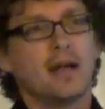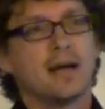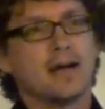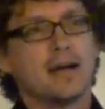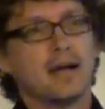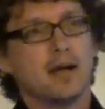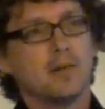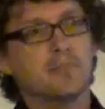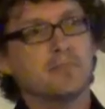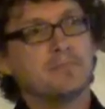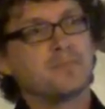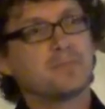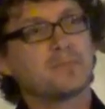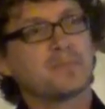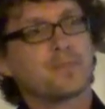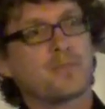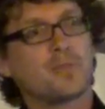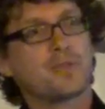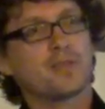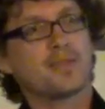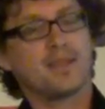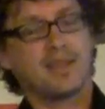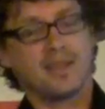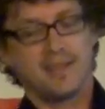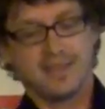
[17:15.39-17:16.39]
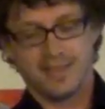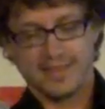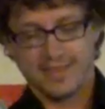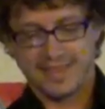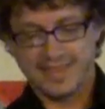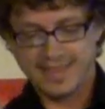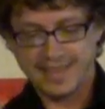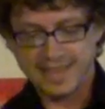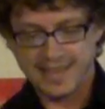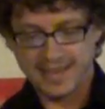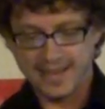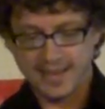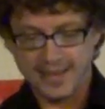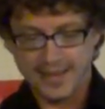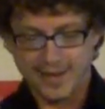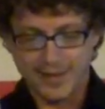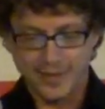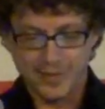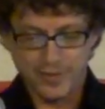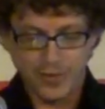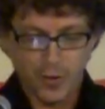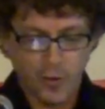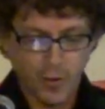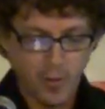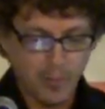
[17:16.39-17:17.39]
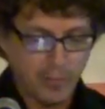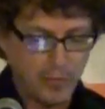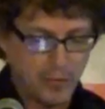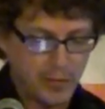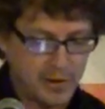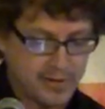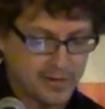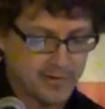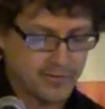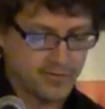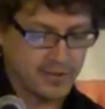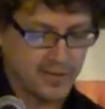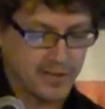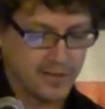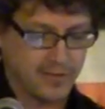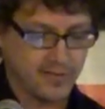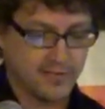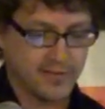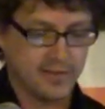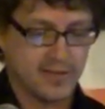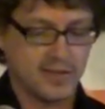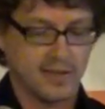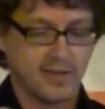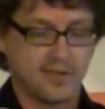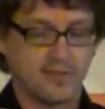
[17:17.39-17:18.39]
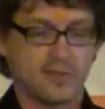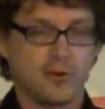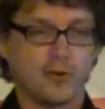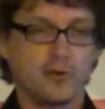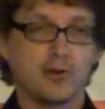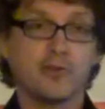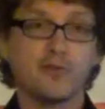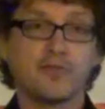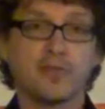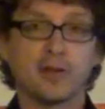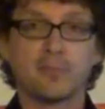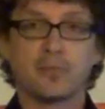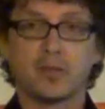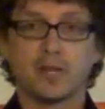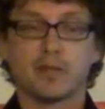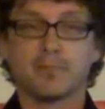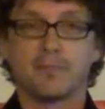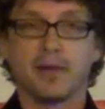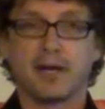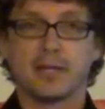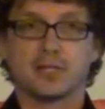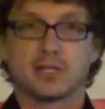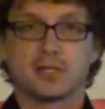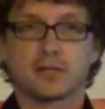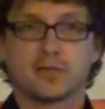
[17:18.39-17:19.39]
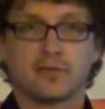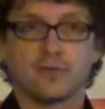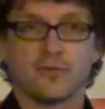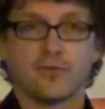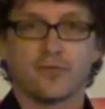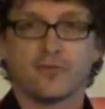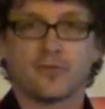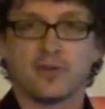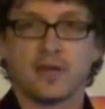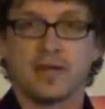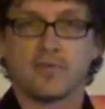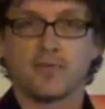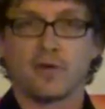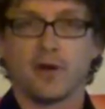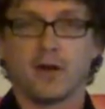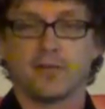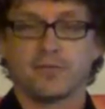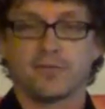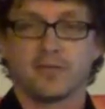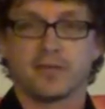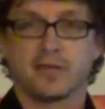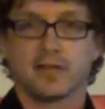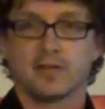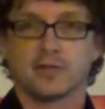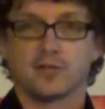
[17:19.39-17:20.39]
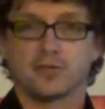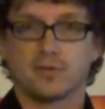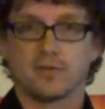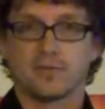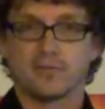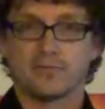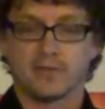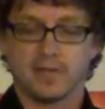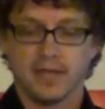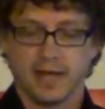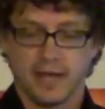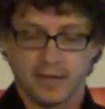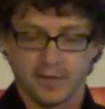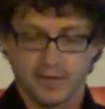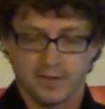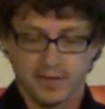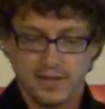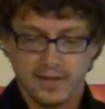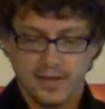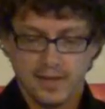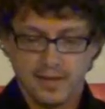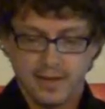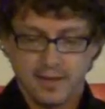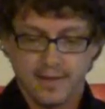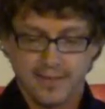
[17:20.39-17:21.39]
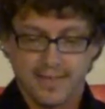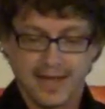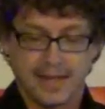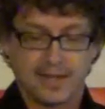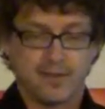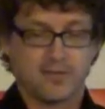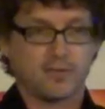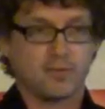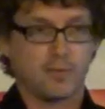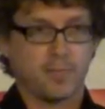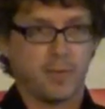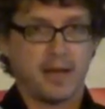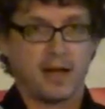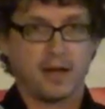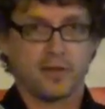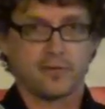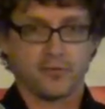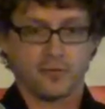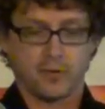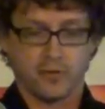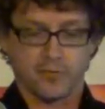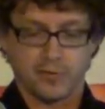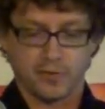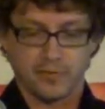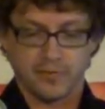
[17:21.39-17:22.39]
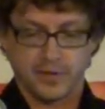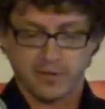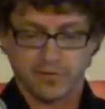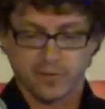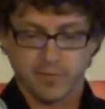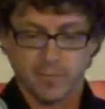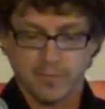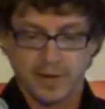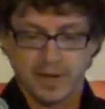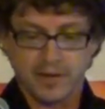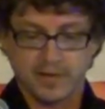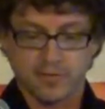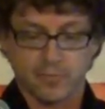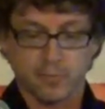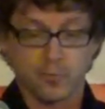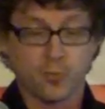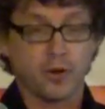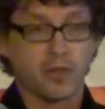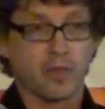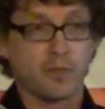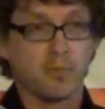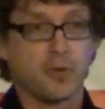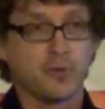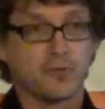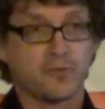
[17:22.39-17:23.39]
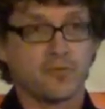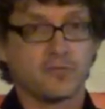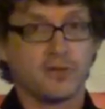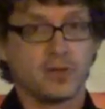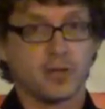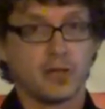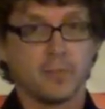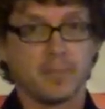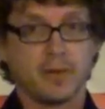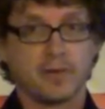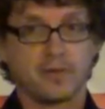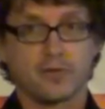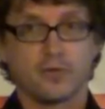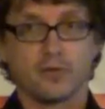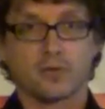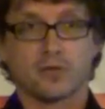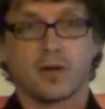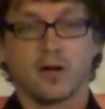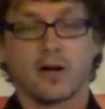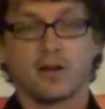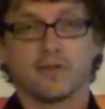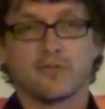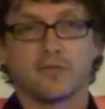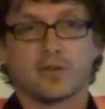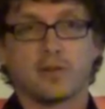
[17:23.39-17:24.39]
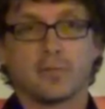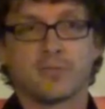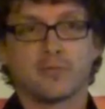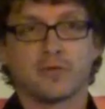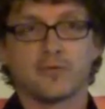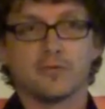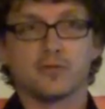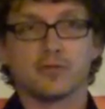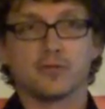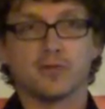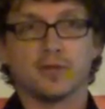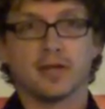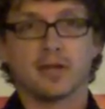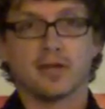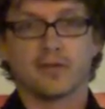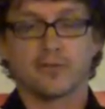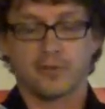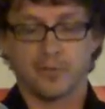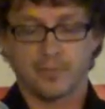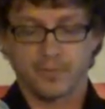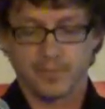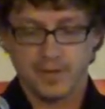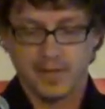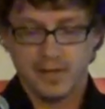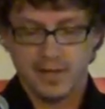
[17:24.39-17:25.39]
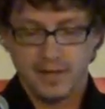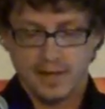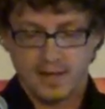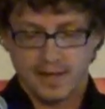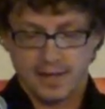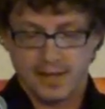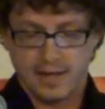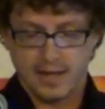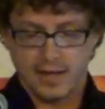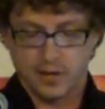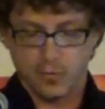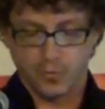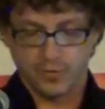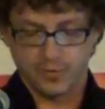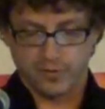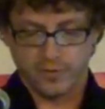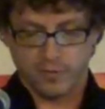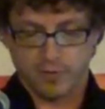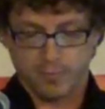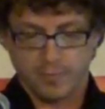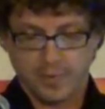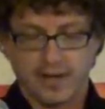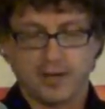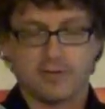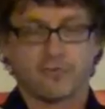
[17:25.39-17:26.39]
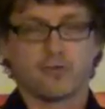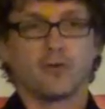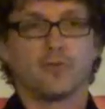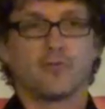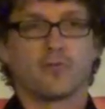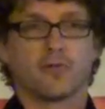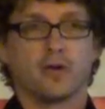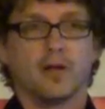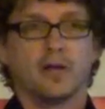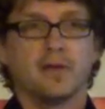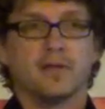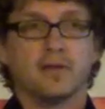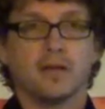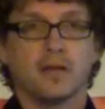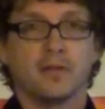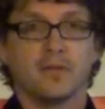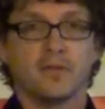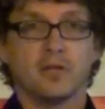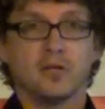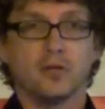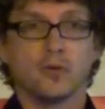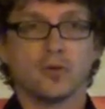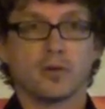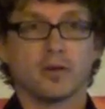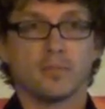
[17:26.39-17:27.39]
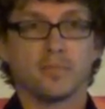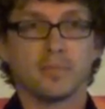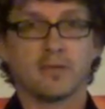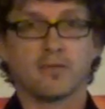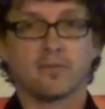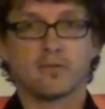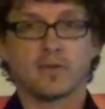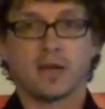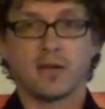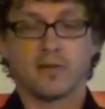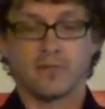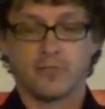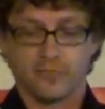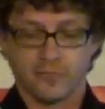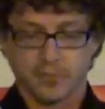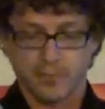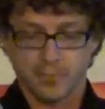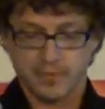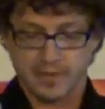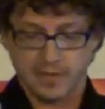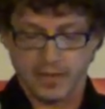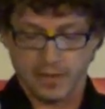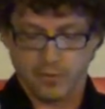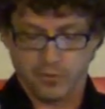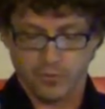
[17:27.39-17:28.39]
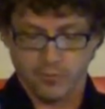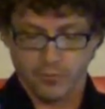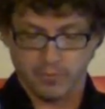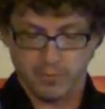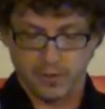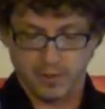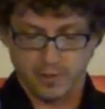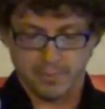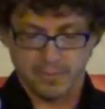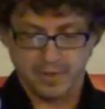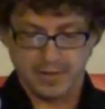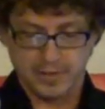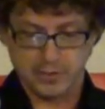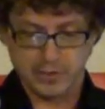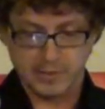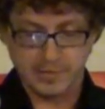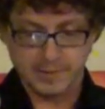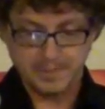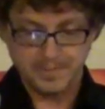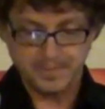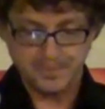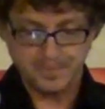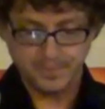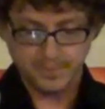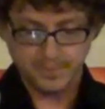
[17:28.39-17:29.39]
Um, the uh, the whole point of this is they're using blood magic to stave off the angel of death. That's the Passover, and that's a base. One of the most fundamental concepts in Judaism uh, was this Passover idea that you can be saved from death through blood magic.